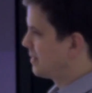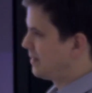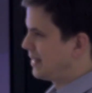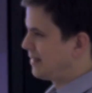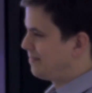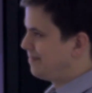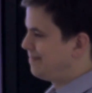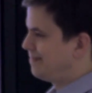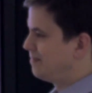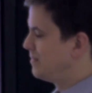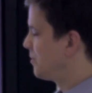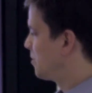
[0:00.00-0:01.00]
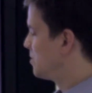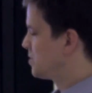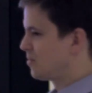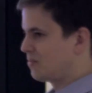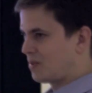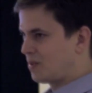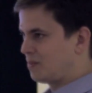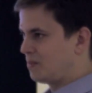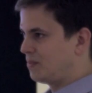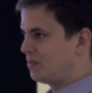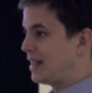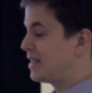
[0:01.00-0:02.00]
like rivers or
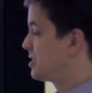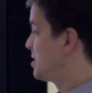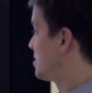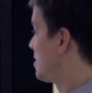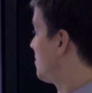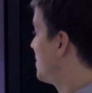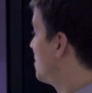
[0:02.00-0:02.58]
lakes just off